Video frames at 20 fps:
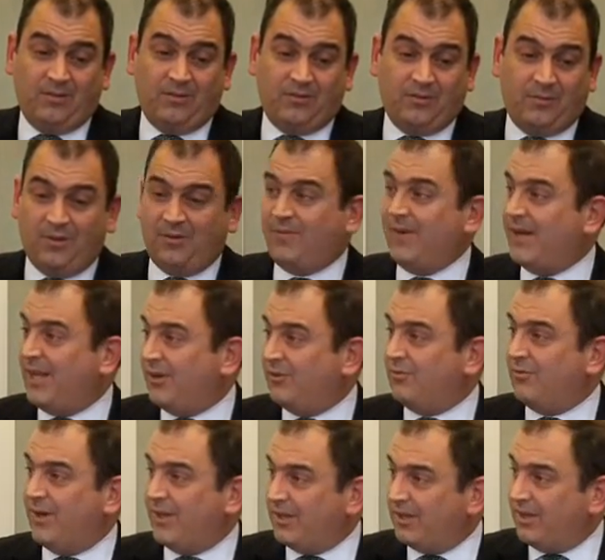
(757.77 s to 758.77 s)
some of the
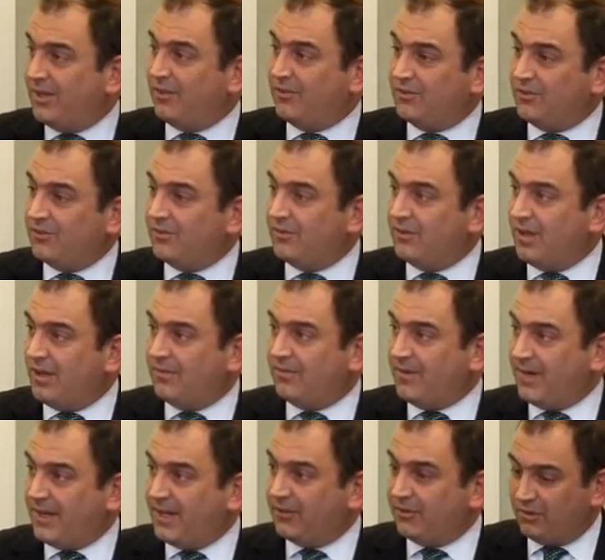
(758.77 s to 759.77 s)

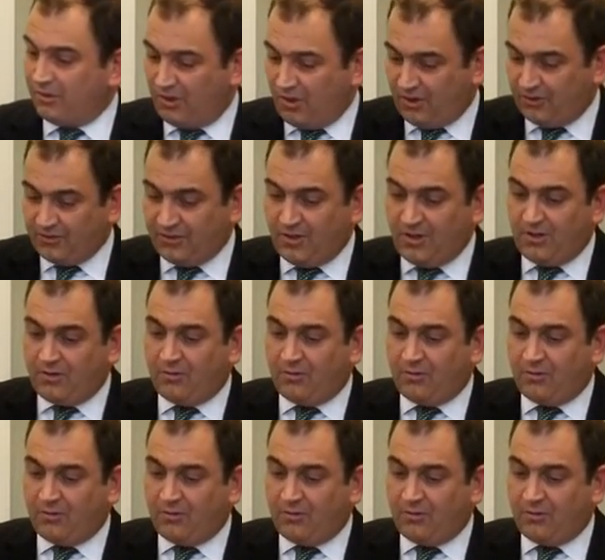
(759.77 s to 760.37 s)
financial laws